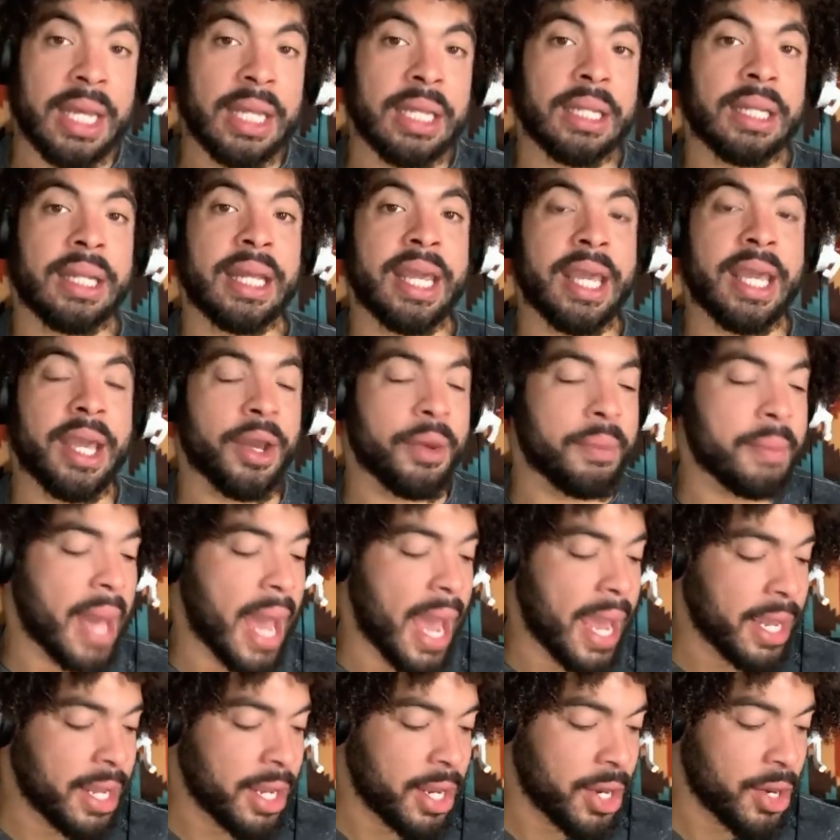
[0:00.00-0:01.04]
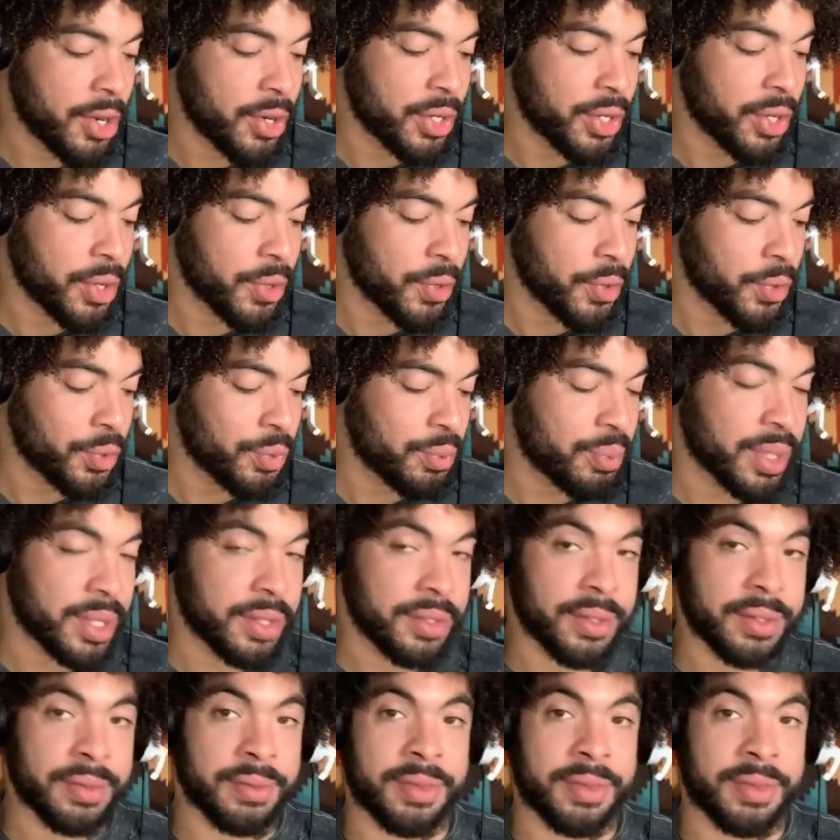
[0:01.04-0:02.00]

Liam, I hear you, but